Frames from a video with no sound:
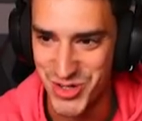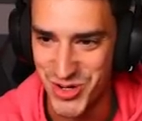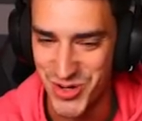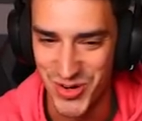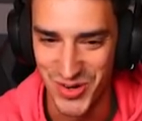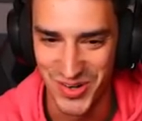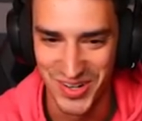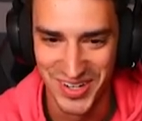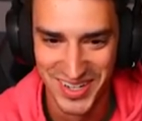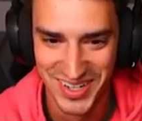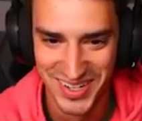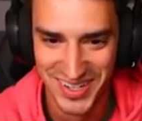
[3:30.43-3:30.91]

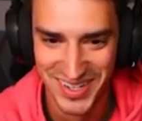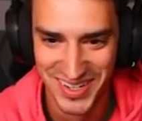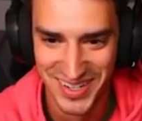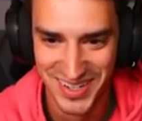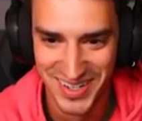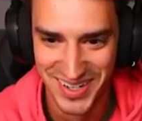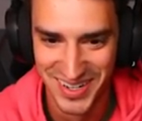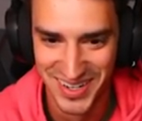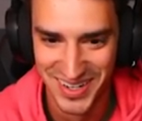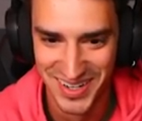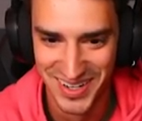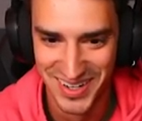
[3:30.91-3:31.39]
dude.
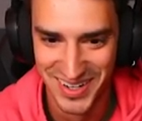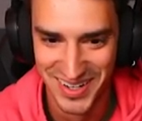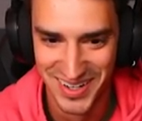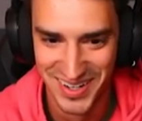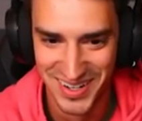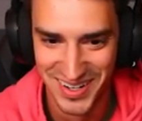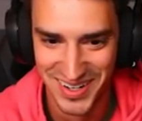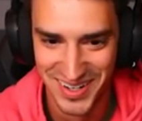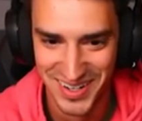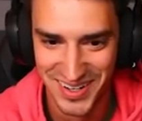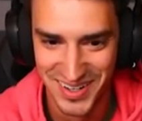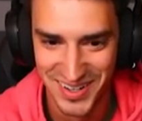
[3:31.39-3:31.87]

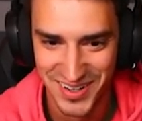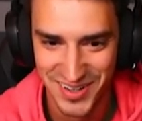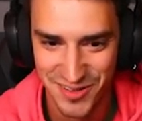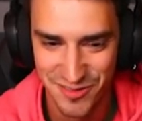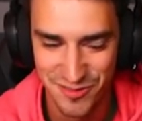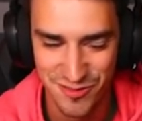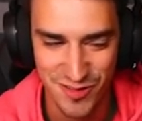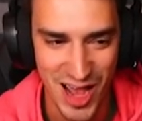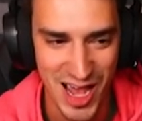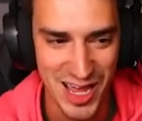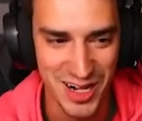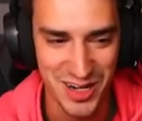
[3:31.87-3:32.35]

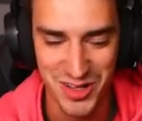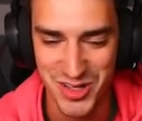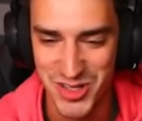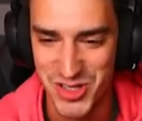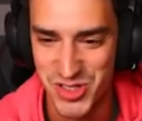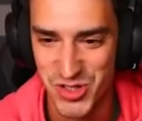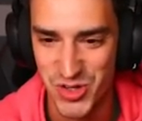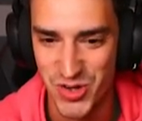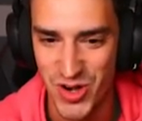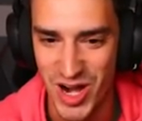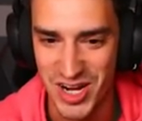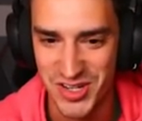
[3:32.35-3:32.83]
Finally,
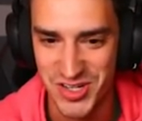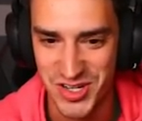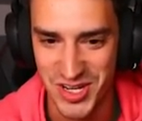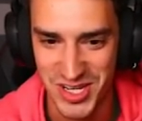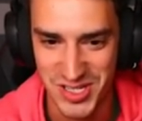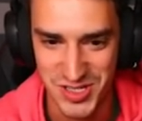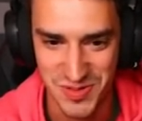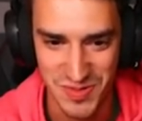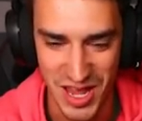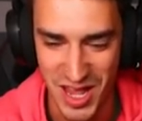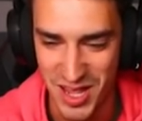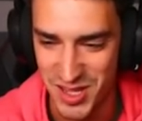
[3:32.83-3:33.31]
scratching
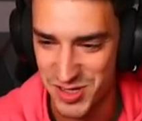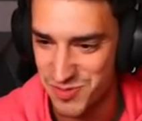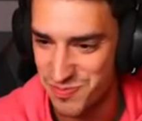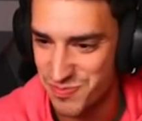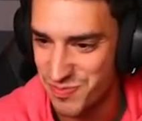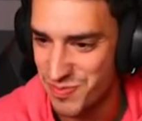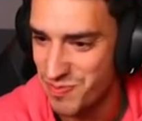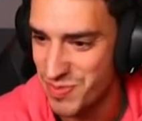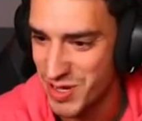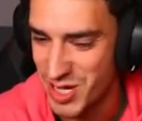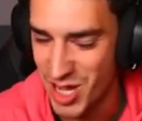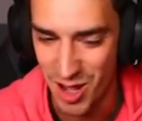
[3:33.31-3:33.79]
has, has
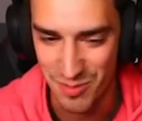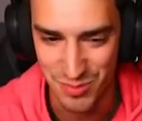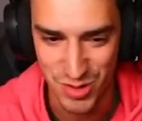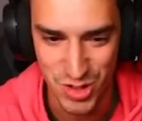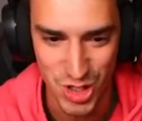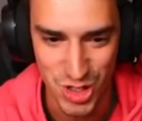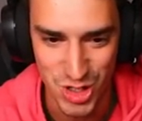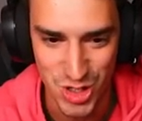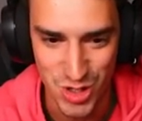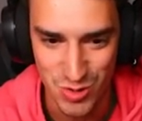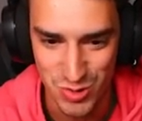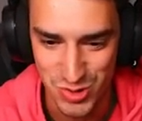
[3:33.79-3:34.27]
become
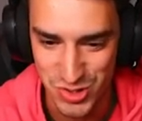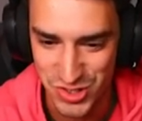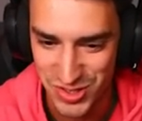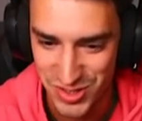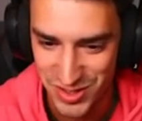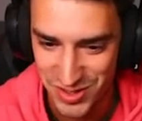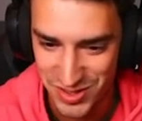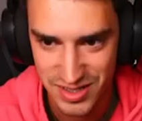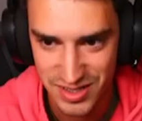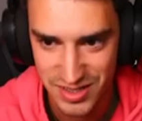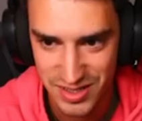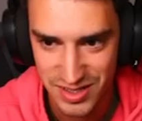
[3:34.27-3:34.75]
good
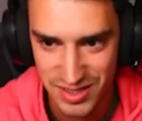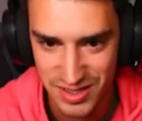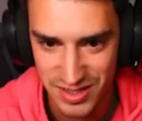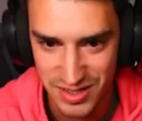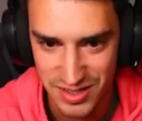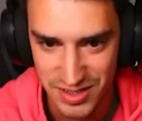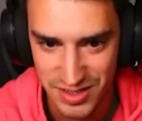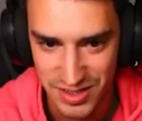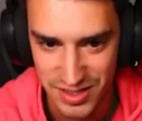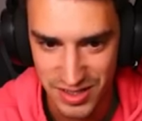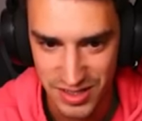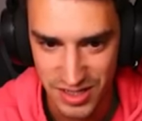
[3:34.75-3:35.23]
use.
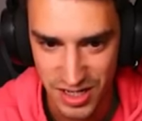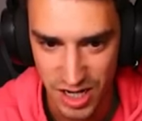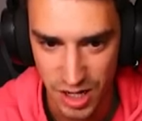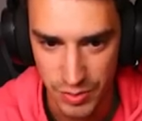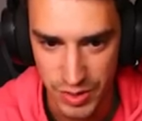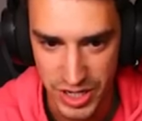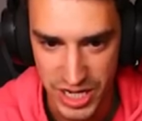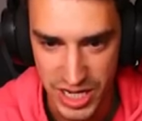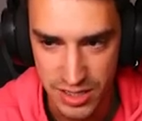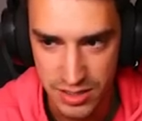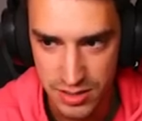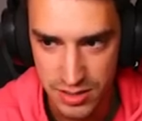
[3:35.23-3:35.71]
Are we